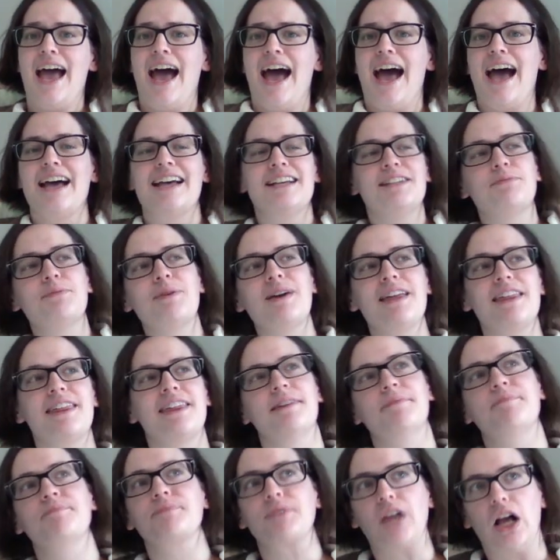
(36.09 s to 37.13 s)
as with
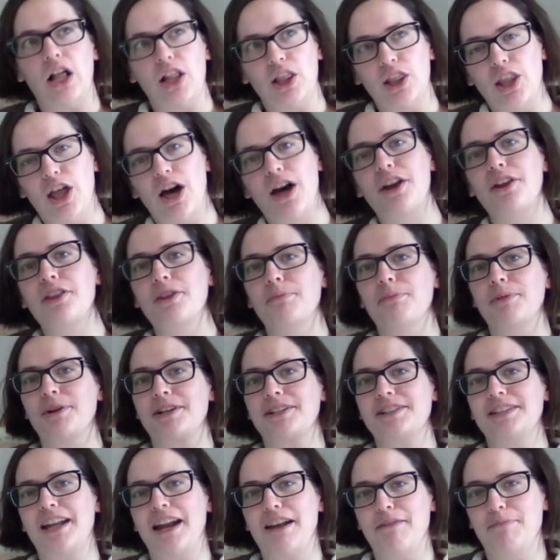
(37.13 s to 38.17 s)
a lot of the books
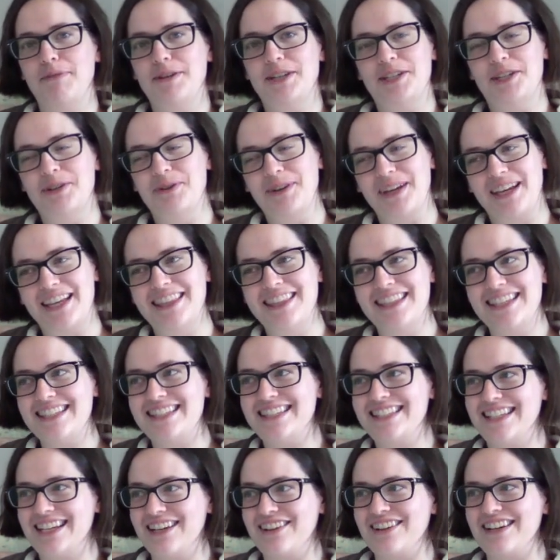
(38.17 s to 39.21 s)
that I've been doing in this
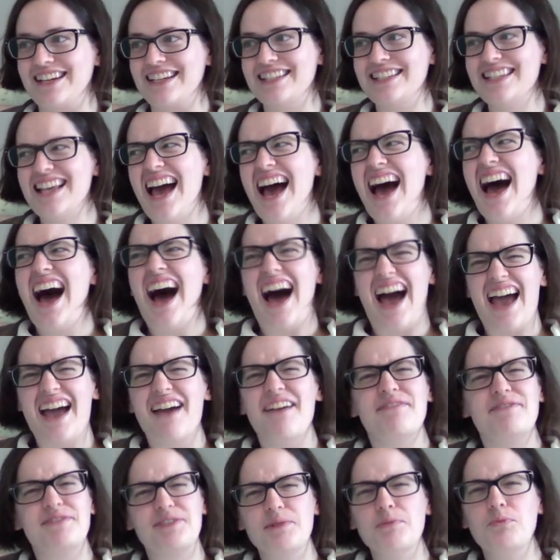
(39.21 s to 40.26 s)
series, I
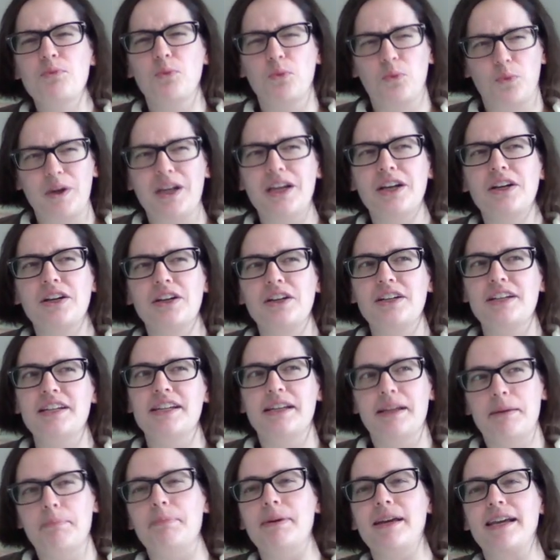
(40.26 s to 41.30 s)
have some weird
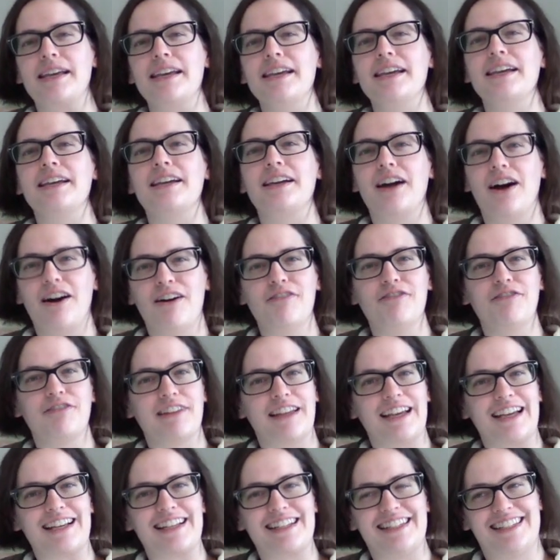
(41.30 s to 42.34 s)
nitpicky
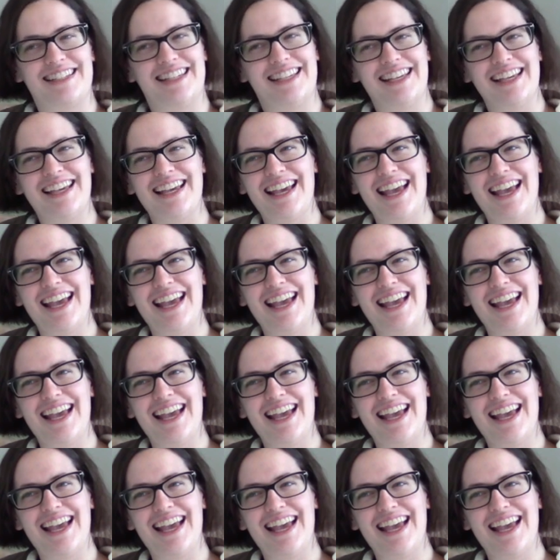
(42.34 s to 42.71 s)
conflicts